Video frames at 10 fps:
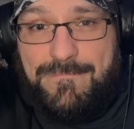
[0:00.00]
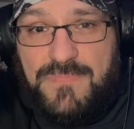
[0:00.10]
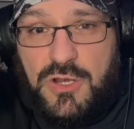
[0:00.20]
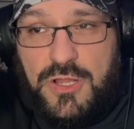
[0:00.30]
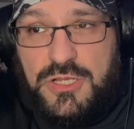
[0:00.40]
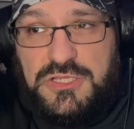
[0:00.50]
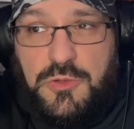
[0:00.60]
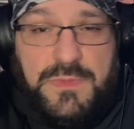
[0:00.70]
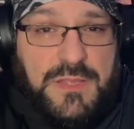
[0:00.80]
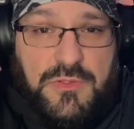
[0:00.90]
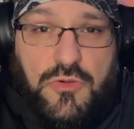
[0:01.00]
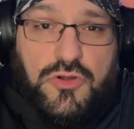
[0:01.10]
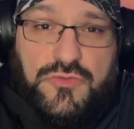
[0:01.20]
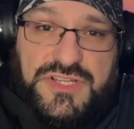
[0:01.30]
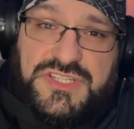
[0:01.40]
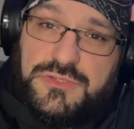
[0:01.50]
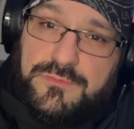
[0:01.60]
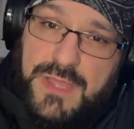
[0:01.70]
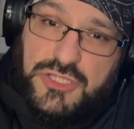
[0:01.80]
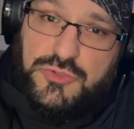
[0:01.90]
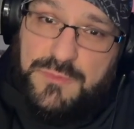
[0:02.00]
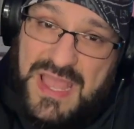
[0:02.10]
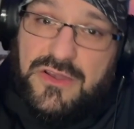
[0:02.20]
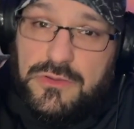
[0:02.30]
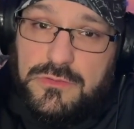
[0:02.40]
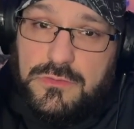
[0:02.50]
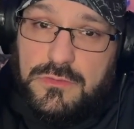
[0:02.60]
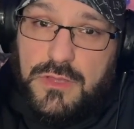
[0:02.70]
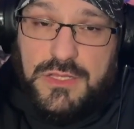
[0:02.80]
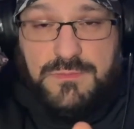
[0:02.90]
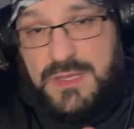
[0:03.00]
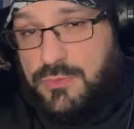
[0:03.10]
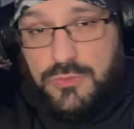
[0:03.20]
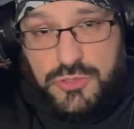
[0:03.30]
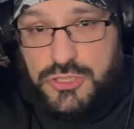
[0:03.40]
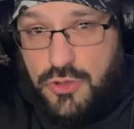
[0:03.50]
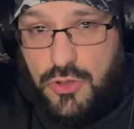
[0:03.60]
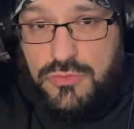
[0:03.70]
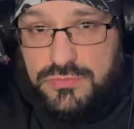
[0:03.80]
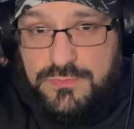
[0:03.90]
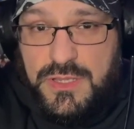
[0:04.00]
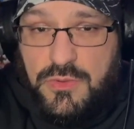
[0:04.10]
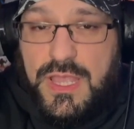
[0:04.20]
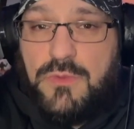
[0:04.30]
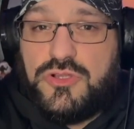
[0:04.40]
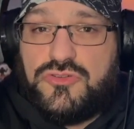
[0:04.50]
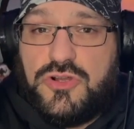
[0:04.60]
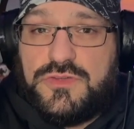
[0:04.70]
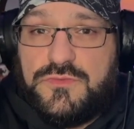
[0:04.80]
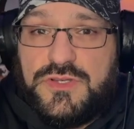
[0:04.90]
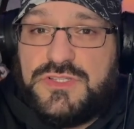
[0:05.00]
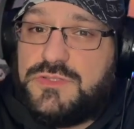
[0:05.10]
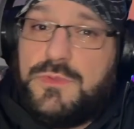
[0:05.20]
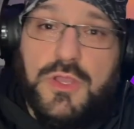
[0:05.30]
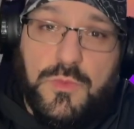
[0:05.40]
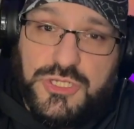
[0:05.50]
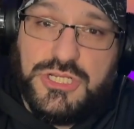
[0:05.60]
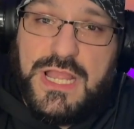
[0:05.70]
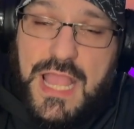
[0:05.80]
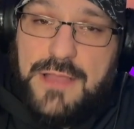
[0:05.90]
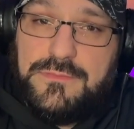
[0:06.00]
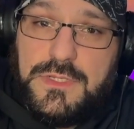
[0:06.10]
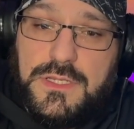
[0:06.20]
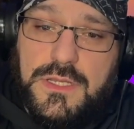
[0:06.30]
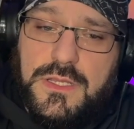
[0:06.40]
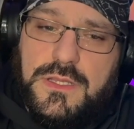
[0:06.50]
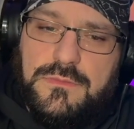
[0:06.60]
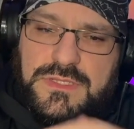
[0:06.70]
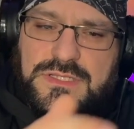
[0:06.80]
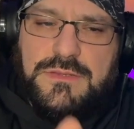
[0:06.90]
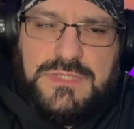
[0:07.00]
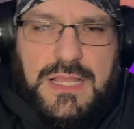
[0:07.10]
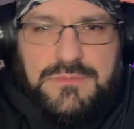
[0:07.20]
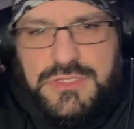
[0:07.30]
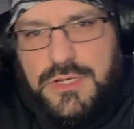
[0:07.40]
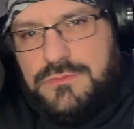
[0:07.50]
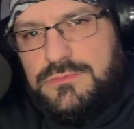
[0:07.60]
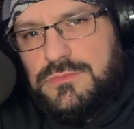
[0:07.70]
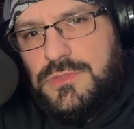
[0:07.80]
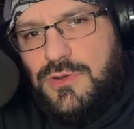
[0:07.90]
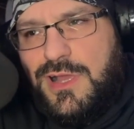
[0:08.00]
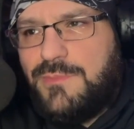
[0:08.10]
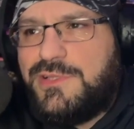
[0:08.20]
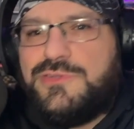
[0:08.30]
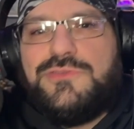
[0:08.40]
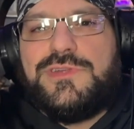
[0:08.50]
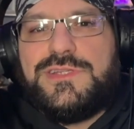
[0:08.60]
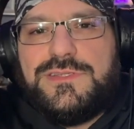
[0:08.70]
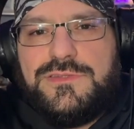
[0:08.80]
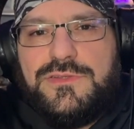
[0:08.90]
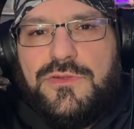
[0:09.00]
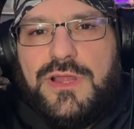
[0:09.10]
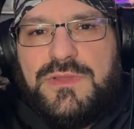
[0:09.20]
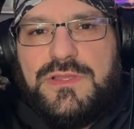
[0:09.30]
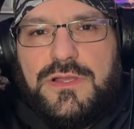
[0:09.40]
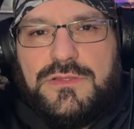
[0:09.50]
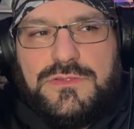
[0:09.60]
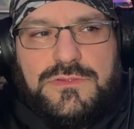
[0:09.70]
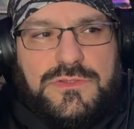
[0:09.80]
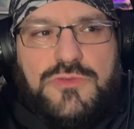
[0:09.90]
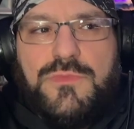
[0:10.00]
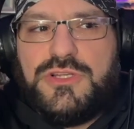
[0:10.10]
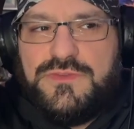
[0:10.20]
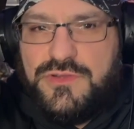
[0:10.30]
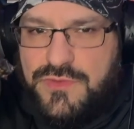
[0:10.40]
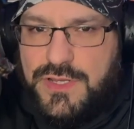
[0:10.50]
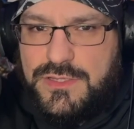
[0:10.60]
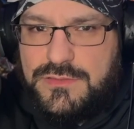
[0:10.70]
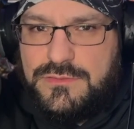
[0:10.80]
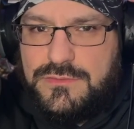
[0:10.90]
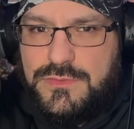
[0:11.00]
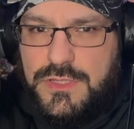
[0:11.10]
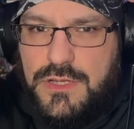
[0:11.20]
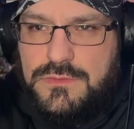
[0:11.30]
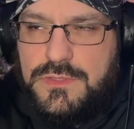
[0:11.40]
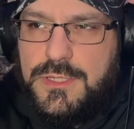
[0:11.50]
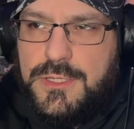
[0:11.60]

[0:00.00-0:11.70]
You know, and don't get me wrong, criticism makes you better, and people should all be okay with constructive criticism, which I am. But sometimes, you know, you don't got to be too critical. You don't got to be too much of a critic, you know?